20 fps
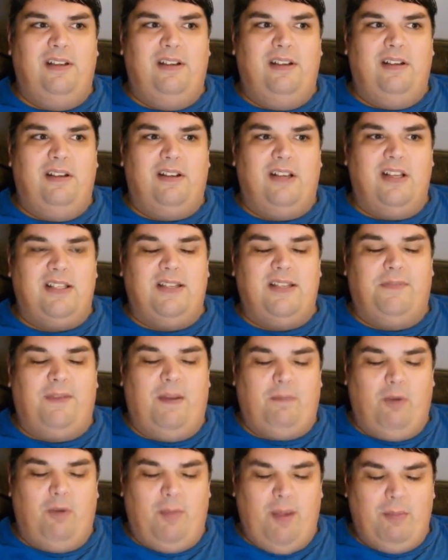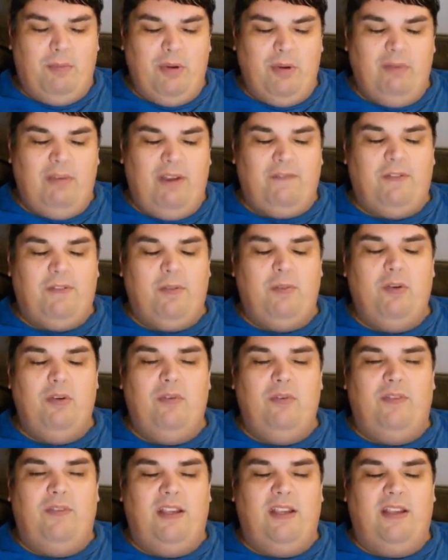Because if I'm remembering right from the
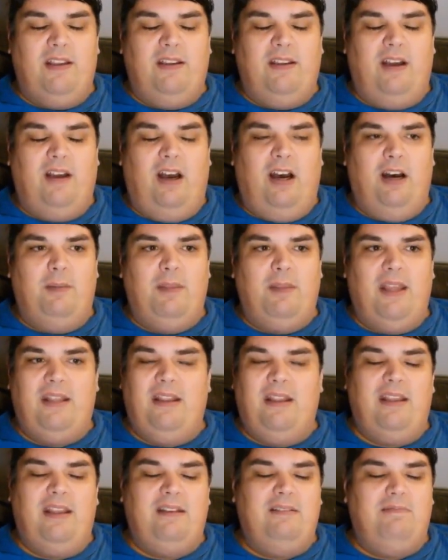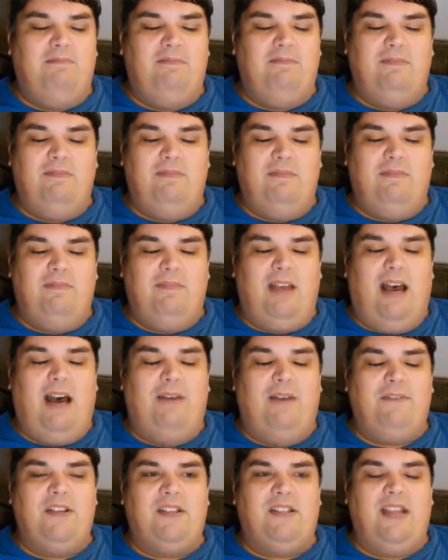movie, um, and and
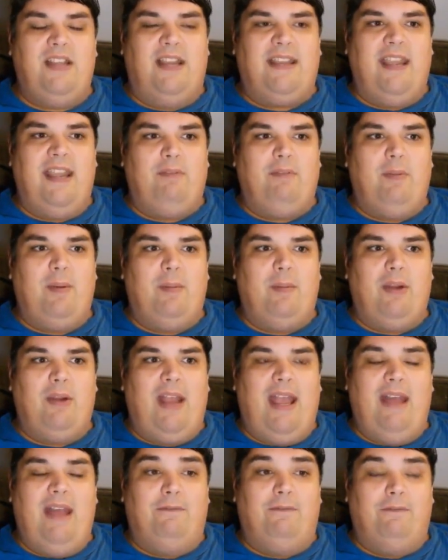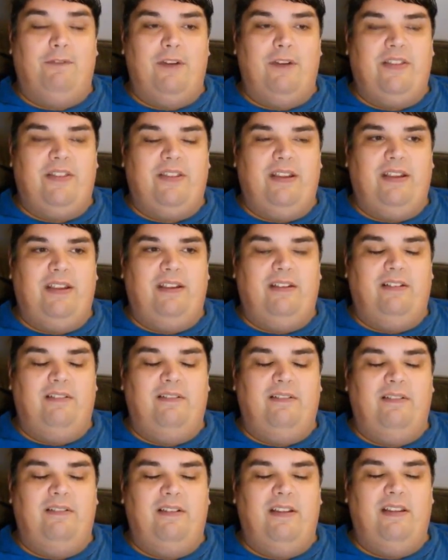obviously I can't remember everything
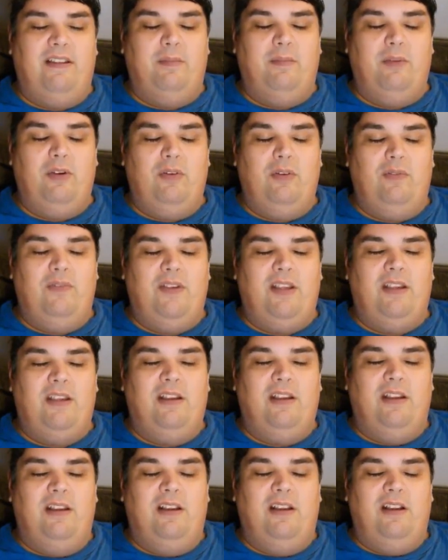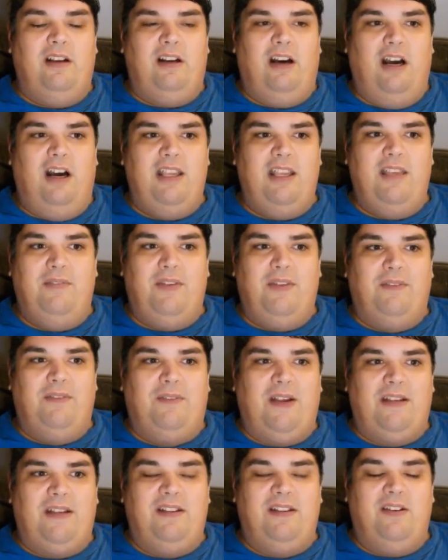in the movie, uh, even
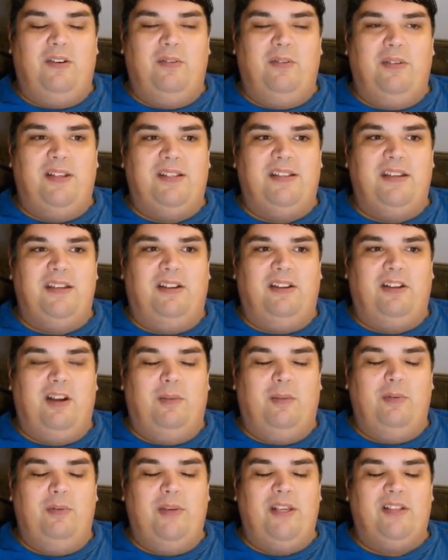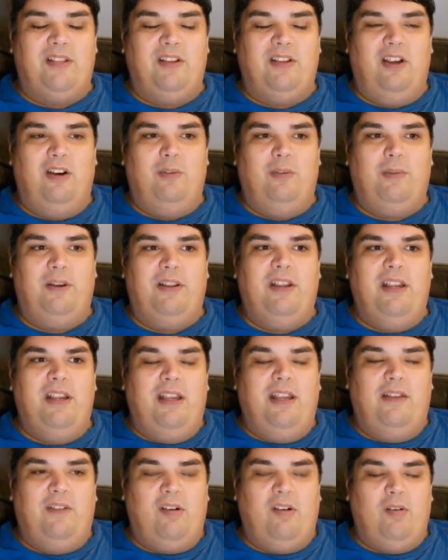if I did only see it a couple weeks ago. But
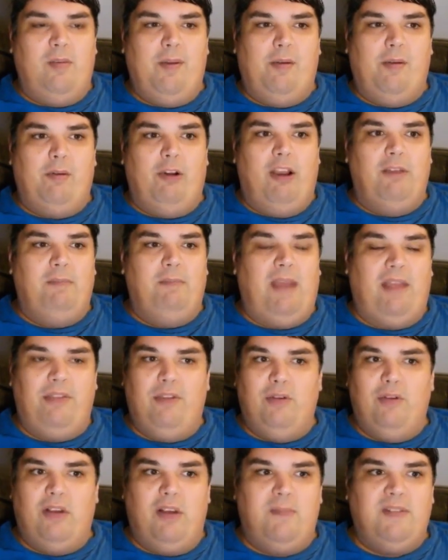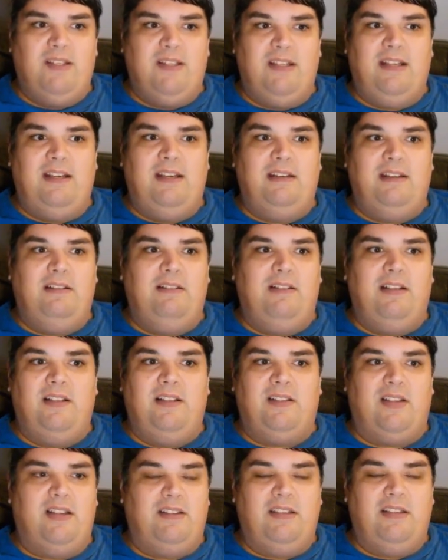if I remember right, Matthew comes in.
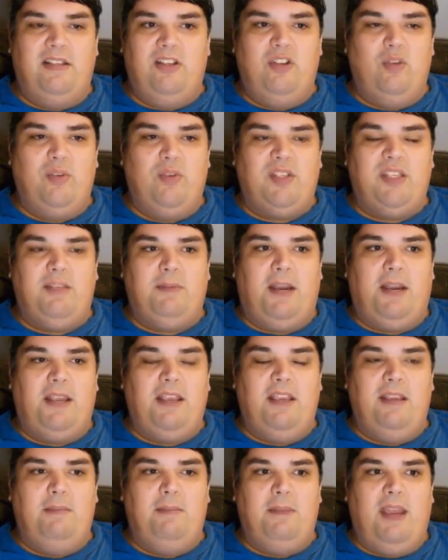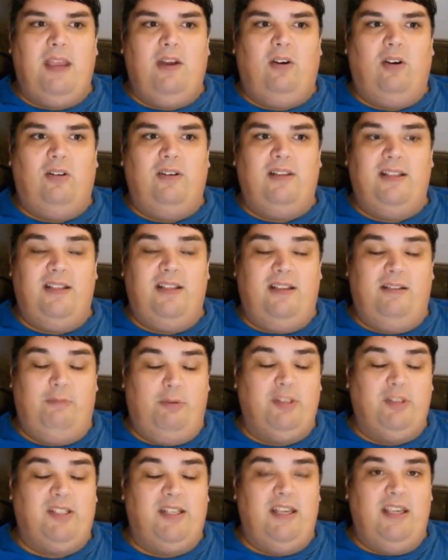It's like, didn't you see my email? It, it
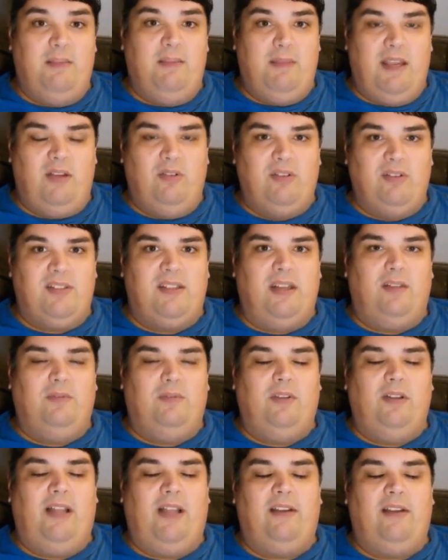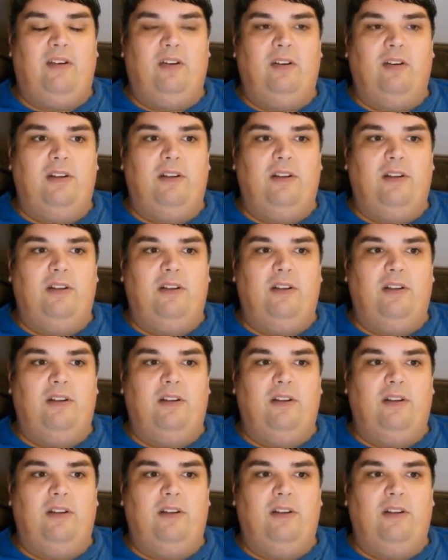was an email instead of a letter.